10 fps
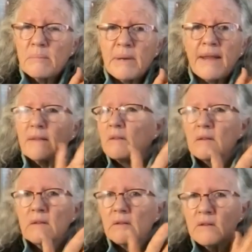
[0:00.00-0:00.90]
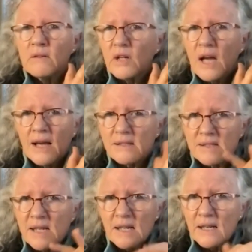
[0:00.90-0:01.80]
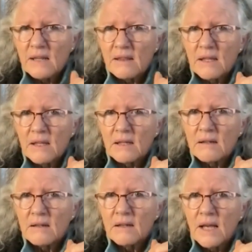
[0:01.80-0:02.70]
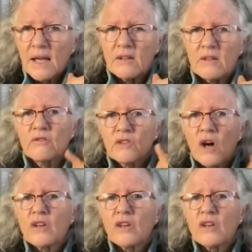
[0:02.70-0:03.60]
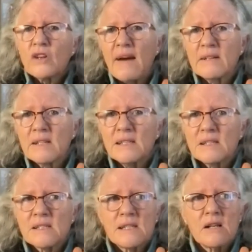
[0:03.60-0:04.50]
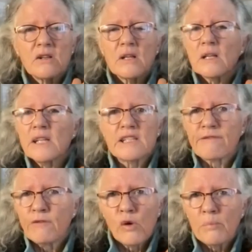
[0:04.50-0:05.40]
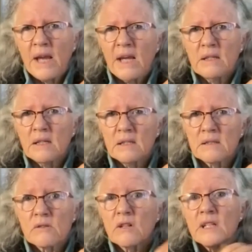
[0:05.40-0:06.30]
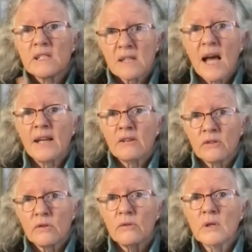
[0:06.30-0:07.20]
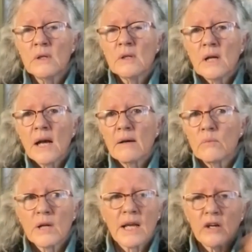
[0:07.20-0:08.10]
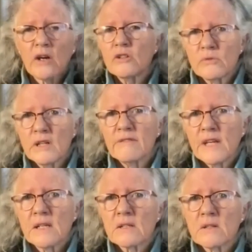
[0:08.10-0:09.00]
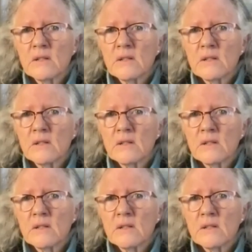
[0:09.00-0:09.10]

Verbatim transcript: but you can't sell anything. And you've got to be guaranteed to sell at least 4 paintings, or at least I do, when I go to an event.